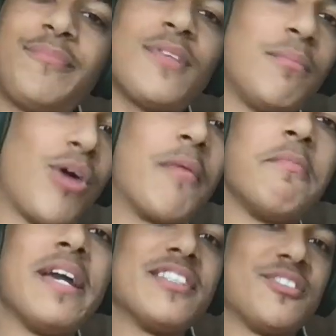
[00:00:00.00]
I'm probably
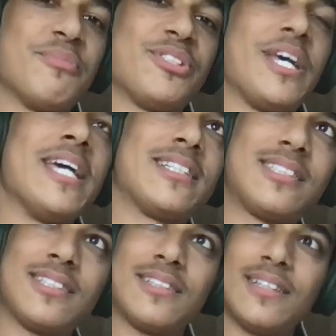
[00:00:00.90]
making some
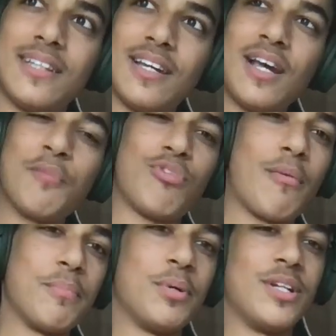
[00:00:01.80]
mistakes,
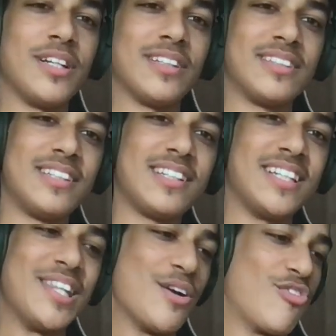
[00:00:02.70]
probably putting
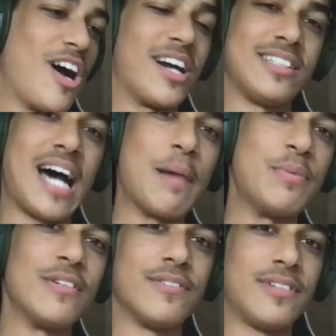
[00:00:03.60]
in the wrong type
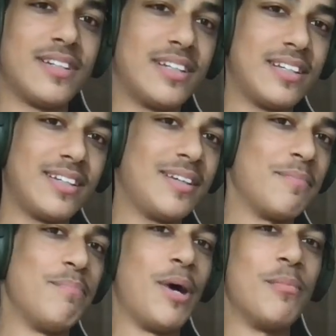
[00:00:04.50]
of
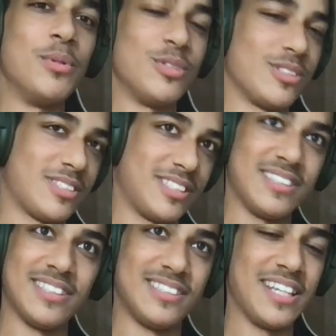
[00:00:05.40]
bubbles in
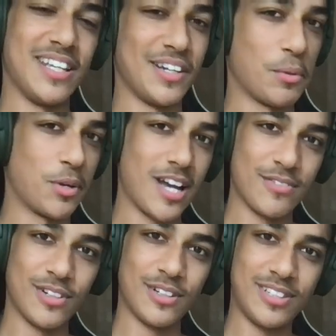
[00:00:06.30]
the tea or
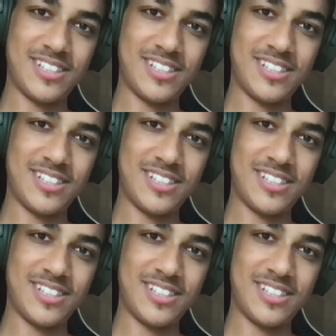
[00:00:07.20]
whatever.